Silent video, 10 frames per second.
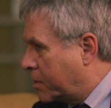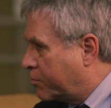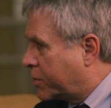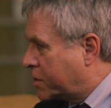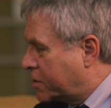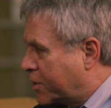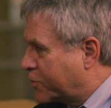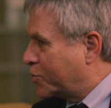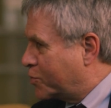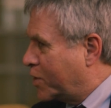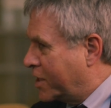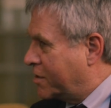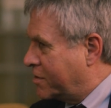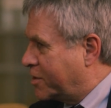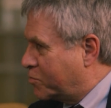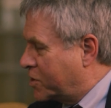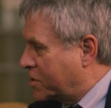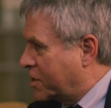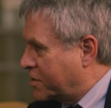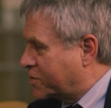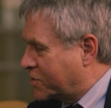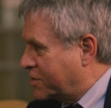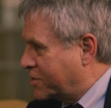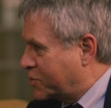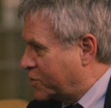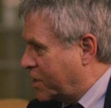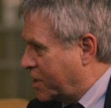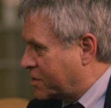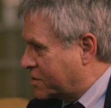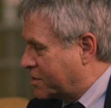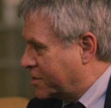But another way that one gets to that